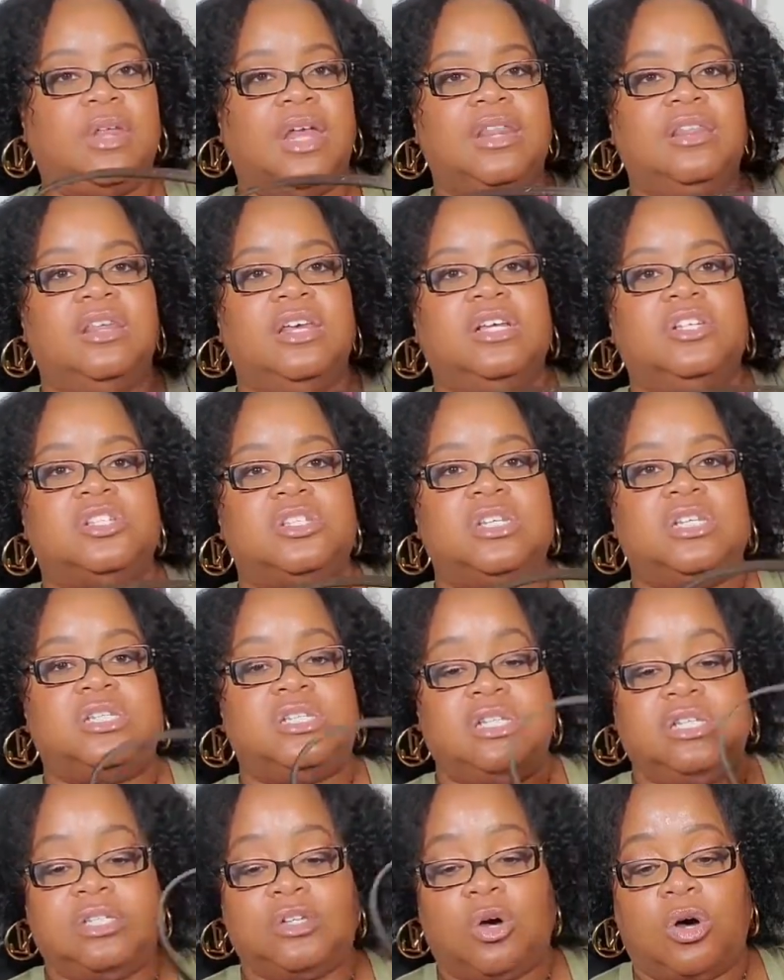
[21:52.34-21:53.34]

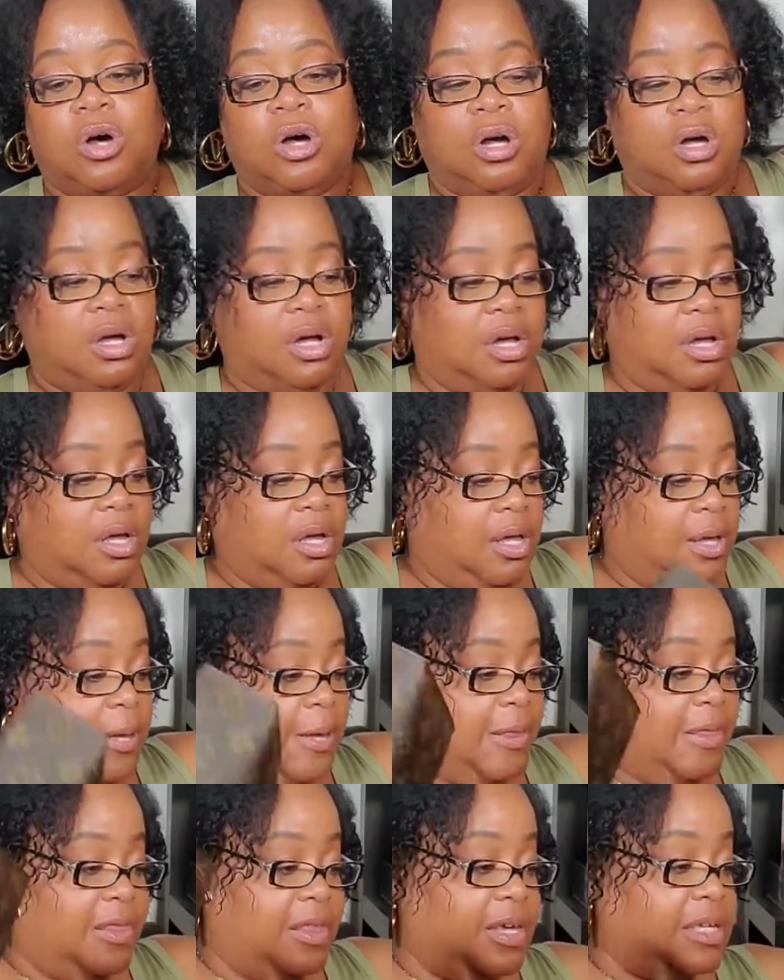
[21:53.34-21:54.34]
This
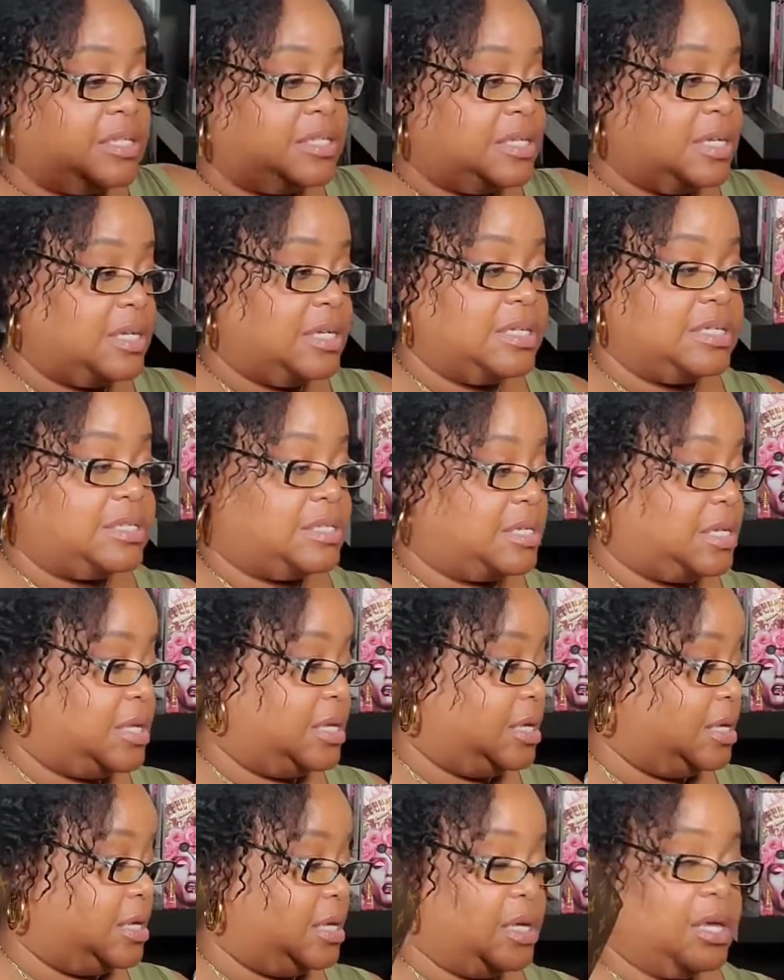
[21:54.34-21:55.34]
is
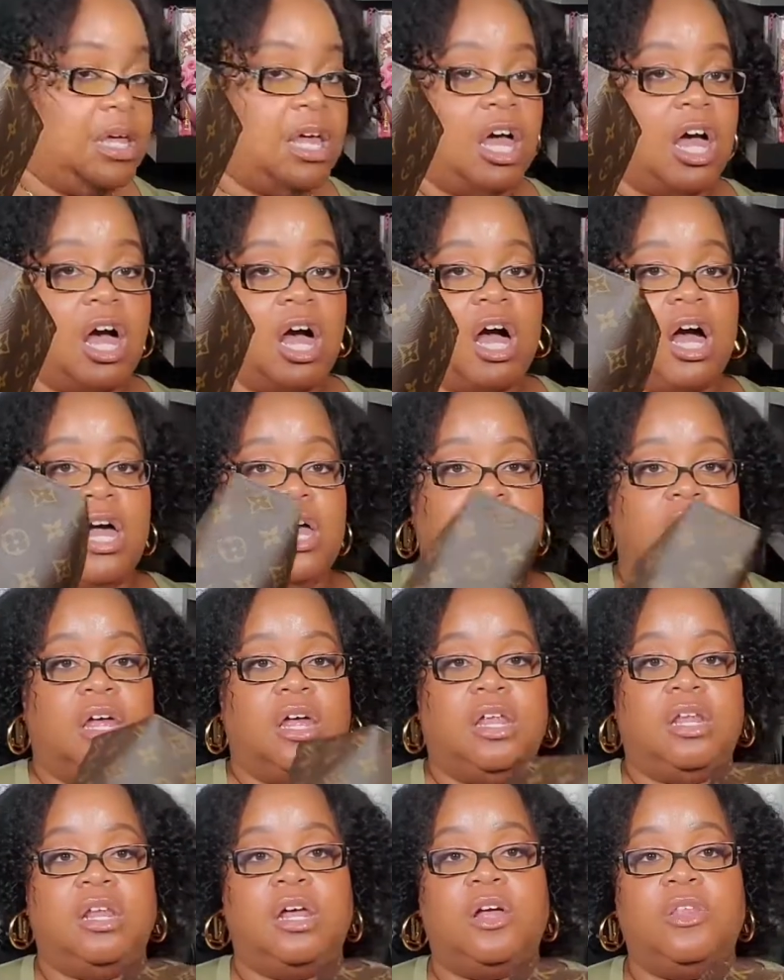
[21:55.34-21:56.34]

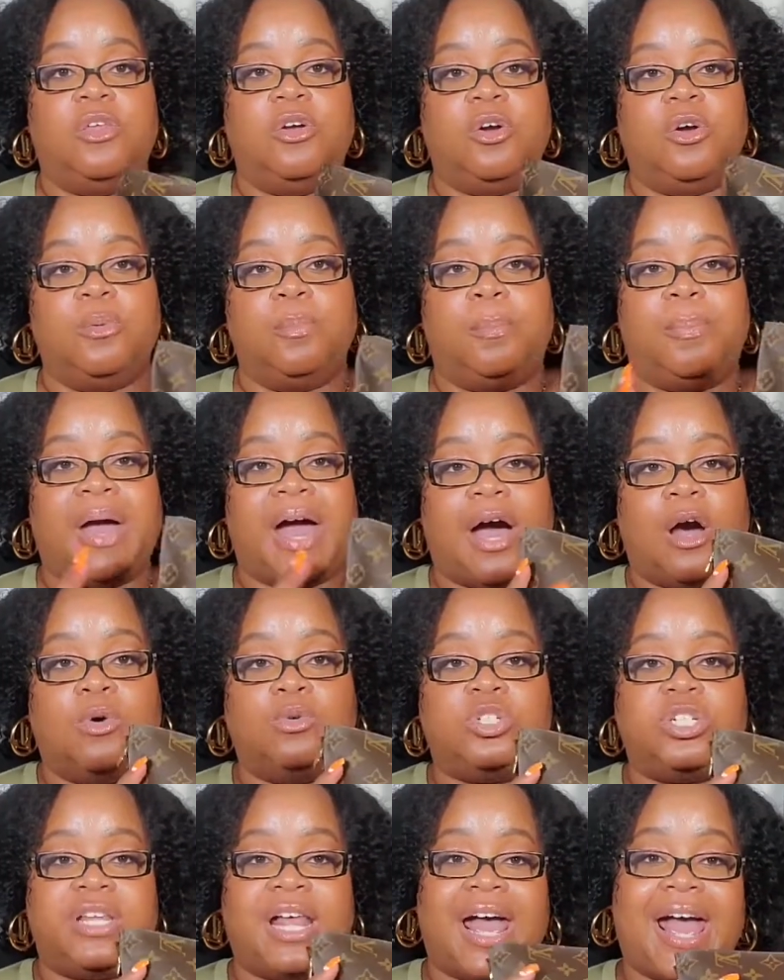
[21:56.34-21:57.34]
another
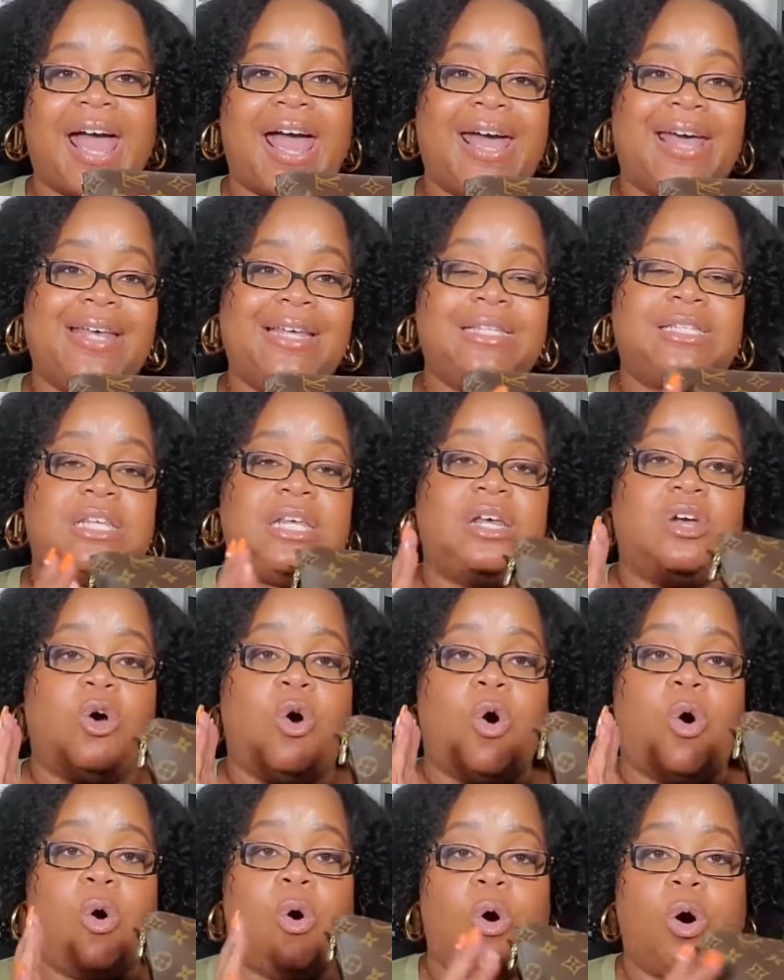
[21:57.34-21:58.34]
pouch that has
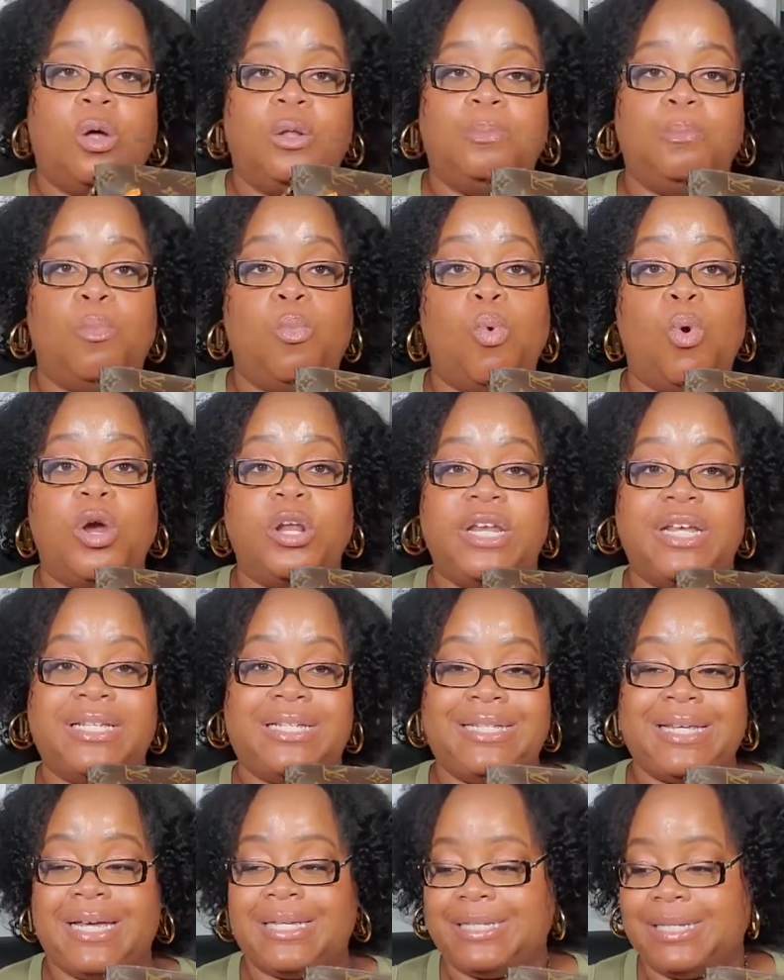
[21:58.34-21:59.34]
more
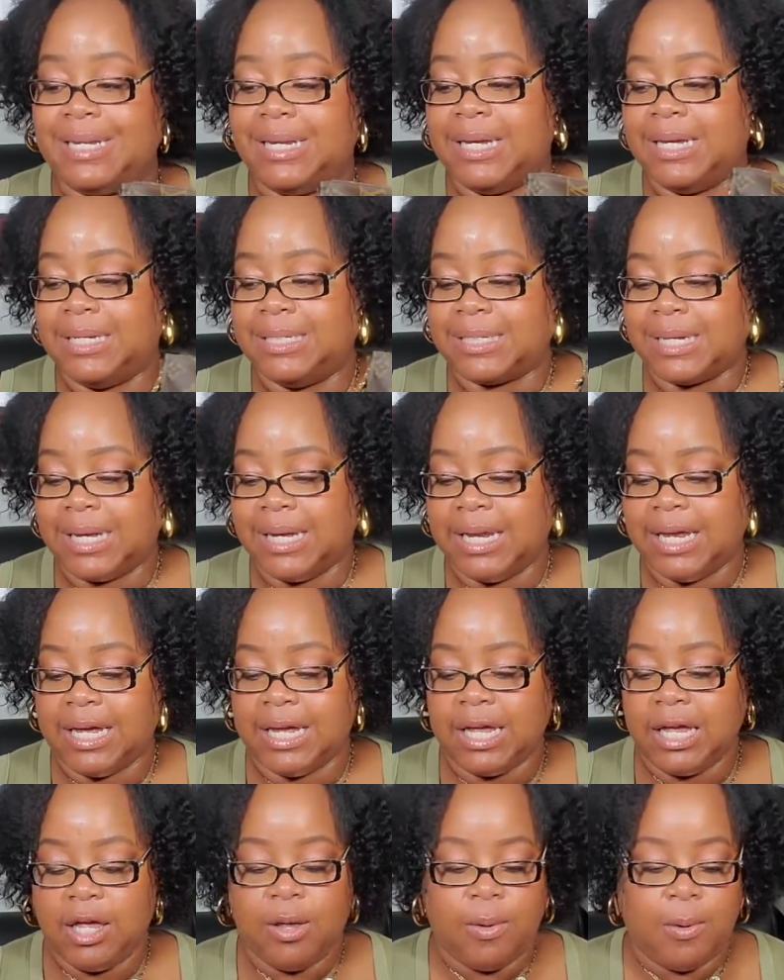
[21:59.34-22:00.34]
necessities in
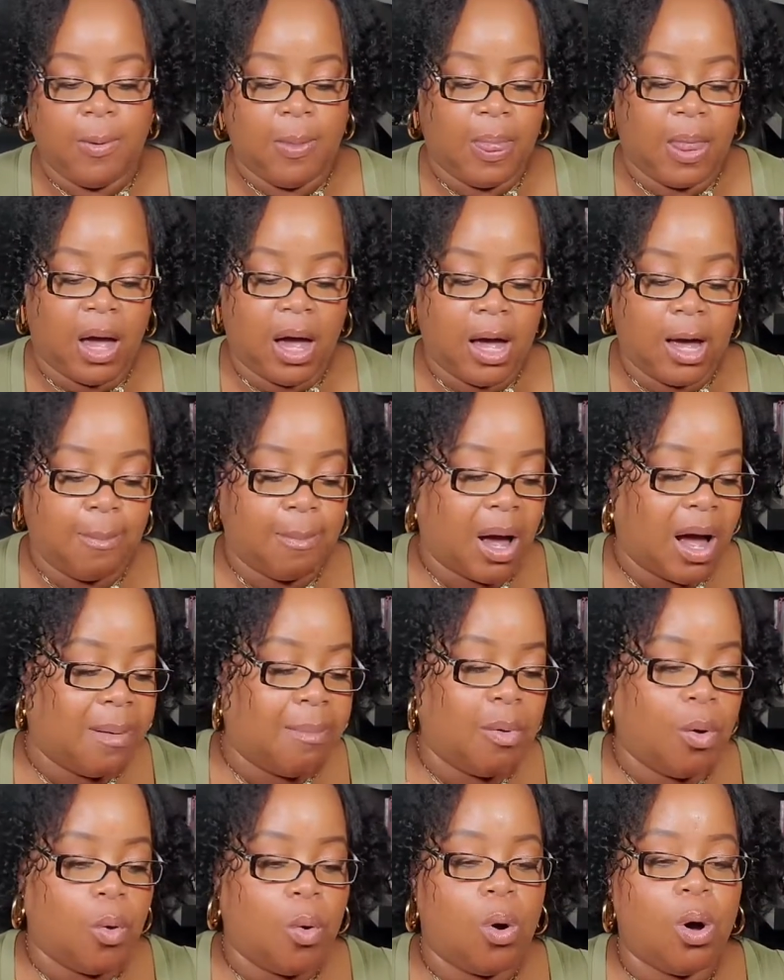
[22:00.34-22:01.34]
it.
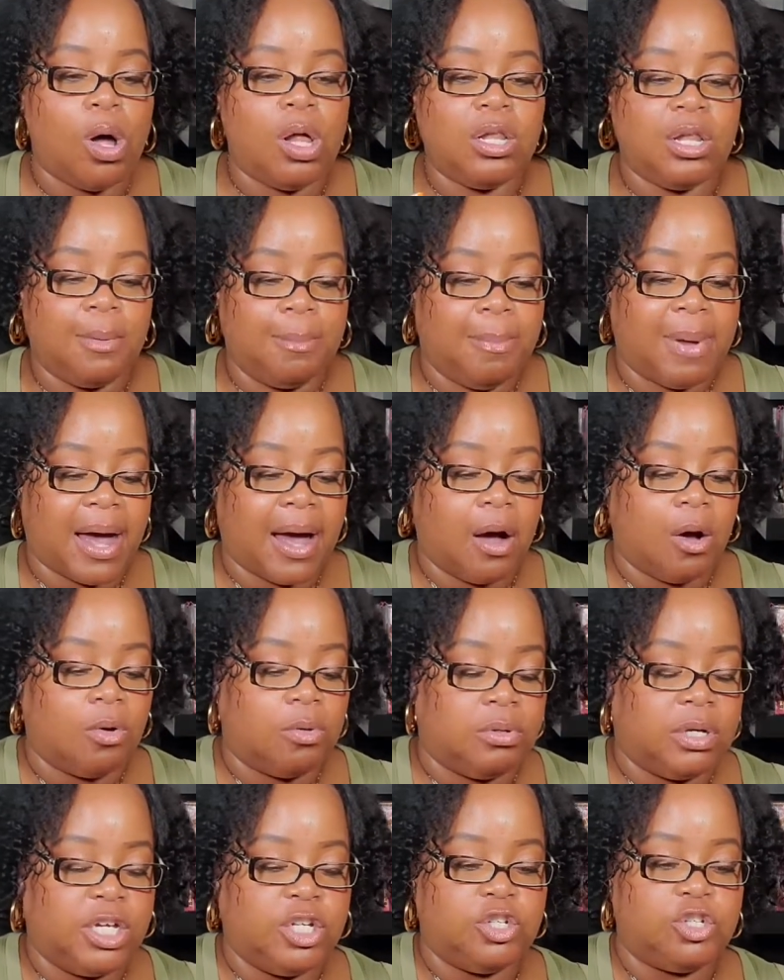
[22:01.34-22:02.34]
I'm all
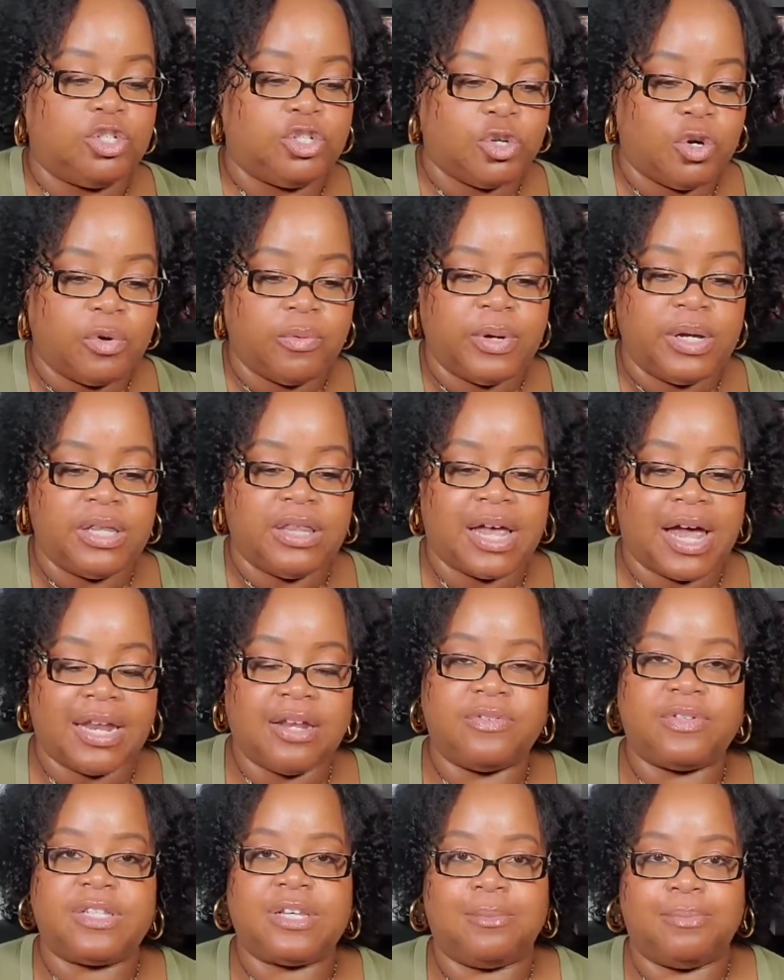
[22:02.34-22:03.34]
about ensuring that
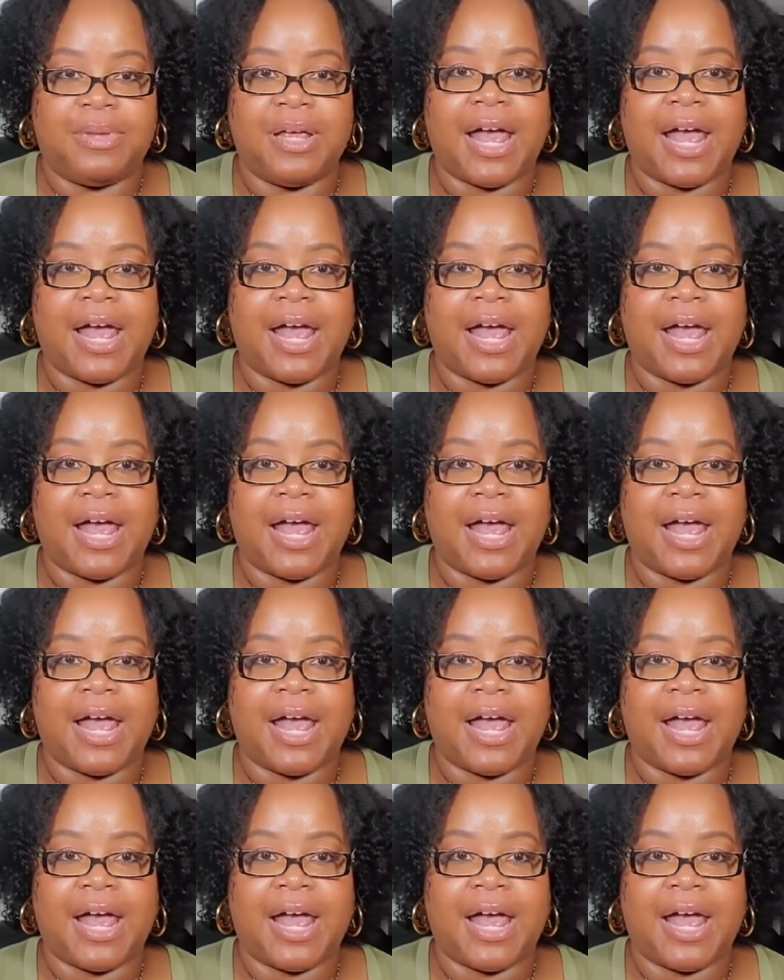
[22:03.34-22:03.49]
if something